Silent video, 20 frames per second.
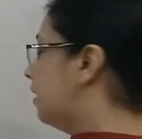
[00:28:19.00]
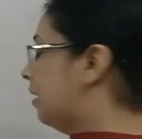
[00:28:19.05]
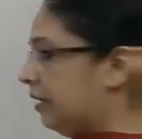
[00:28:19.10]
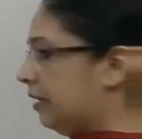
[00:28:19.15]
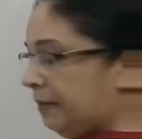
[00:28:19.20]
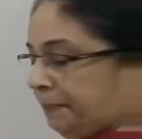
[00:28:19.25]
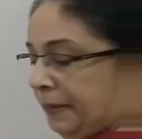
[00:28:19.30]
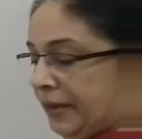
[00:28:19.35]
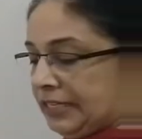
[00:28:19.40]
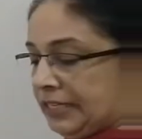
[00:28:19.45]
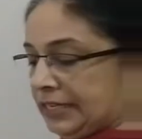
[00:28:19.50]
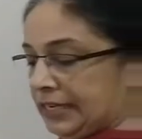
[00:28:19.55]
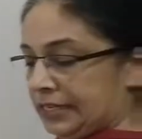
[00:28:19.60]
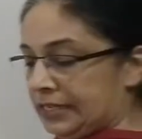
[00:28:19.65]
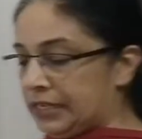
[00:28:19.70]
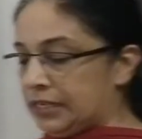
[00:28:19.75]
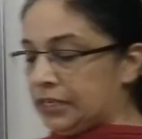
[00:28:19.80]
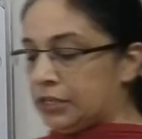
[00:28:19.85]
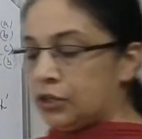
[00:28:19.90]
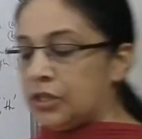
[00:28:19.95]
repeated.
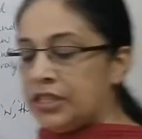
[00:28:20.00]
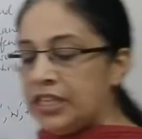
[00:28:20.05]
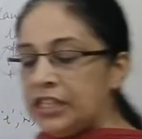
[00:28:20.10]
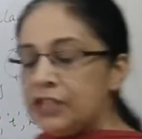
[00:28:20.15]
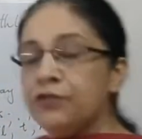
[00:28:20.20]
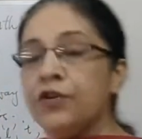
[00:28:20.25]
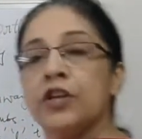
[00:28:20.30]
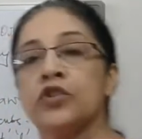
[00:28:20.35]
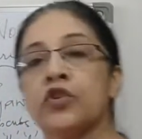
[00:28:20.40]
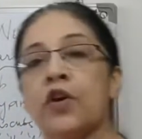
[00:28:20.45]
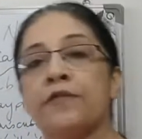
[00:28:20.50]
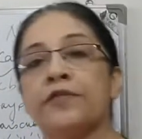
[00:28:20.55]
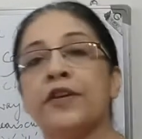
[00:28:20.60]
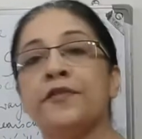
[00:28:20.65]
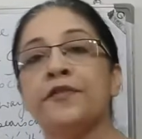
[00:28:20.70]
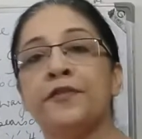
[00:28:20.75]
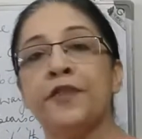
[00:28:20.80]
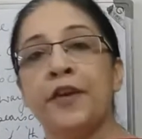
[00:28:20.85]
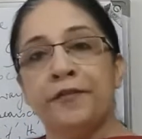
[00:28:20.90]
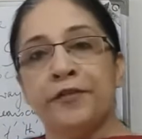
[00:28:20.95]
So this was of the
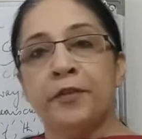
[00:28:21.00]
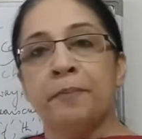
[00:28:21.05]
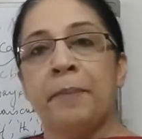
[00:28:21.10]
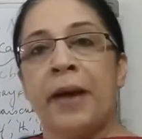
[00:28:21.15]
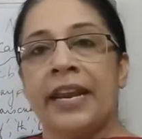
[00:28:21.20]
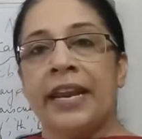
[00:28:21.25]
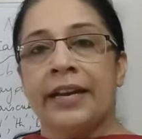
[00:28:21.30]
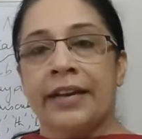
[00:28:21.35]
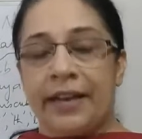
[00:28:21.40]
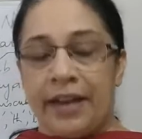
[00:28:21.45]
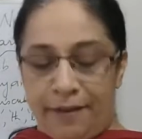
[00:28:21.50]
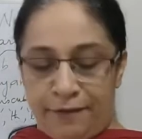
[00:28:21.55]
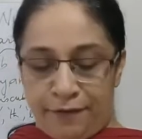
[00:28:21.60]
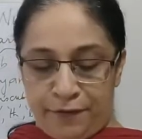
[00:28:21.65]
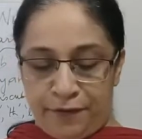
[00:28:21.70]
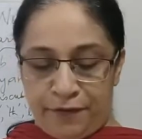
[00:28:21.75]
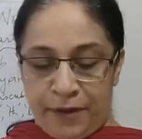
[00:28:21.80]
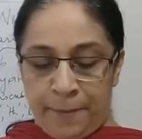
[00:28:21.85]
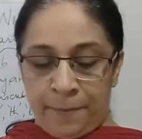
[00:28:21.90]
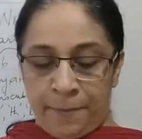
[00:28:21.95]
fifth paragraph.
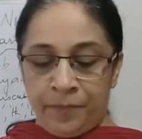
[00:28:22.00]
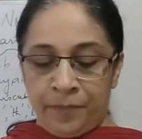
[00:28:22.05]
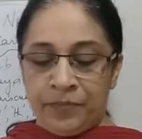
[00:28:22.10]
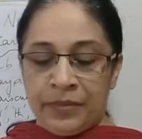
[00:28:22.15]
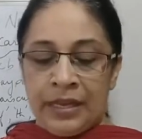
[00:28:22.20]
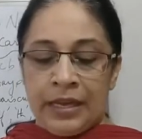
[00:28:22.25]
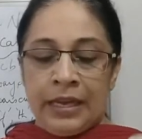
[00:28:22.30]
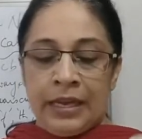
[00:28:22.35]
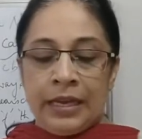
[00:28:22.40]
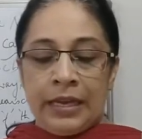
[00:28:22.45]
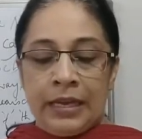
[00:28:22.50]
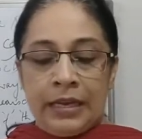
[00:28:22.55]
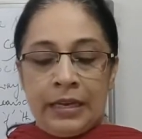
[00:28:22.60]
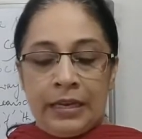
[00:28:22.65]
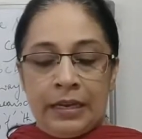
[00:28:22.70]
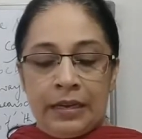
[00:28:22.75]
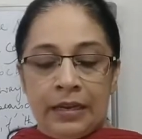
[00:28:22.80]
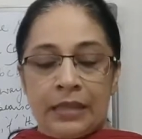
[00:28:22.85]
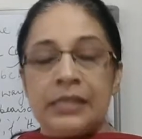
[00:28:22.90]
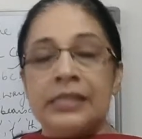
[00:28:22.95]

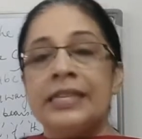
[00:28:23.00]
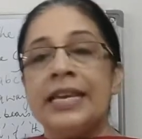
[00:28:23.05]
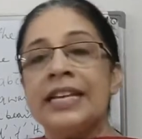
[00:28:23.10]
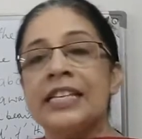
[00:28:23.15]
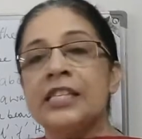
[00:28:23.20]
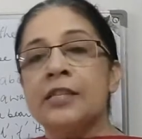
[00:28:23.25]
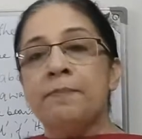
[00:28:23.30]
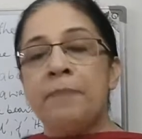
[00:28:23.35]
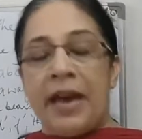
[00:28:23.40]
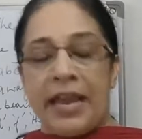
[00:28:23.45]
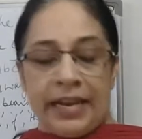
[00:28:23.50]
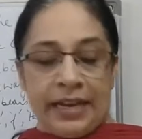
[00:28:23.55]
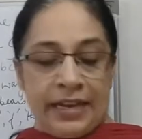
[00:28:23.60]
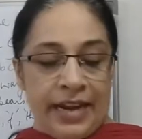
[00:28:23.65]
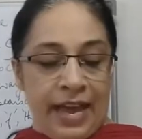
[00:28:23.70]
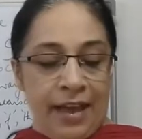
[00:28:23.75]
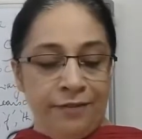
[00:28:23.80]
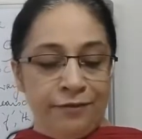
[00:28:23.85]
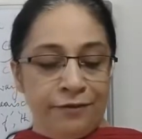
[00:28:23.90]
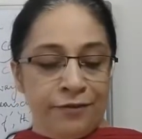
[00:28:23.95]
Sixth
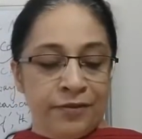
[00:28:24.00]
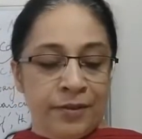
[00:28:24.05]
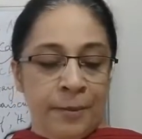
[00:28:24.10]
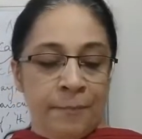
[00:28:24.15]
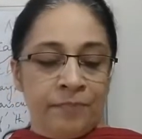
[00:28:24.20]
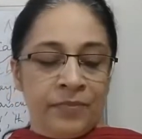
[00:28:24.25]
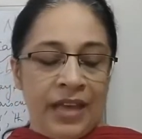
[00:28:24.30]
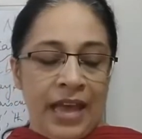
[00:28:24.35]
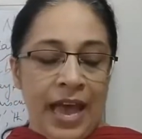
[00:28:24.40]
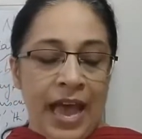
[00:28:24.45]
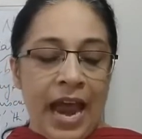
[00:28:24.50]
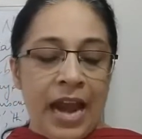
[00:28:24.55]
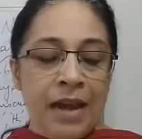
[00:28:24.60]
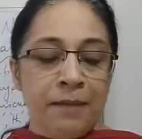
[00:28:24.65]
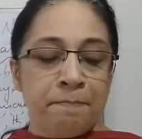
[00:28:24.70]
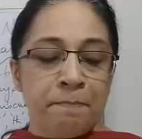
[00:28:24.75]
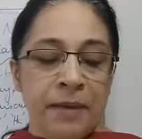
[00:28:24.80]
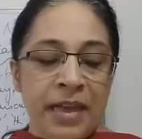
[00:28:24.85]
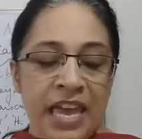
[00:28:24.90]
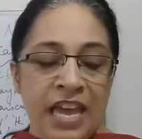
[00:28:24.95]
paragraph,
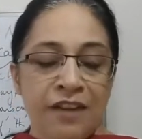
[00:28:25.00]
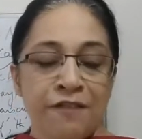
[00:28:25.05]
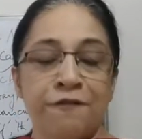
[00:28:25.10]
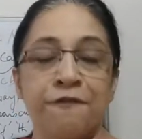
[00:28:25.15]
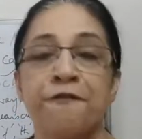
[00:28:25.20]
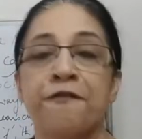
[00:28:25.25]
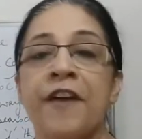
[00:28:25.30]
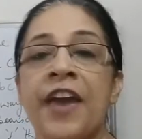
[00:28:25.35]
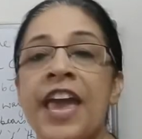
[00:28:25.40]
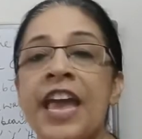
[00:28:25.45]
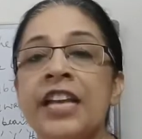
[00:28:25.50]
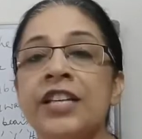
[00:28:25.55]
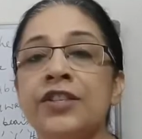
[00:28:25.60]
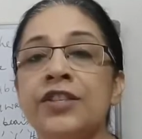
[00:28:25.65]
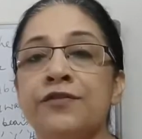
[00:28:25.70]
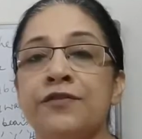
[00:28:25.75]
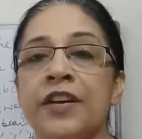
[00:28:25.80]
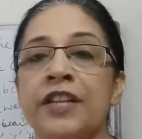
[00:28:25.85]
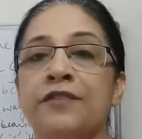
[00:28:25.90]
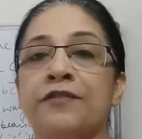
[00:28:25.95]
and being faint
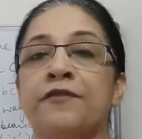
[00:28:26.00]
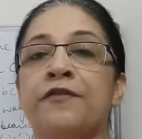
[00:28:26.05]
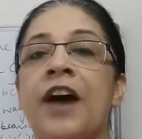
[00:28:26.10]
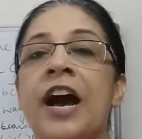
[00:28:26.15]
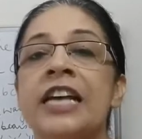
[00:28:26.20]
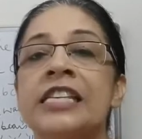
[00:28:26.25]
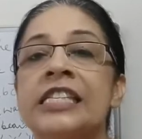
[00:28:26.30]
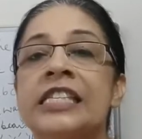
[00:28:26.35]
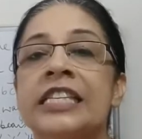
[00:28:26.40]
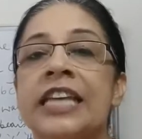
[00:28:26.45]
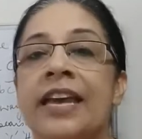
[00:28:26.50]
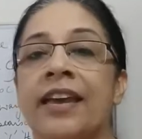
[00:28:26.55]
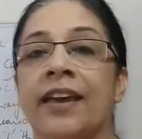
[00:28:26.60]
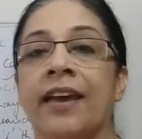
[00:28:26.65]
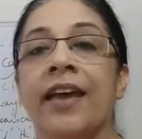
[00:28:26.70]
with fasting,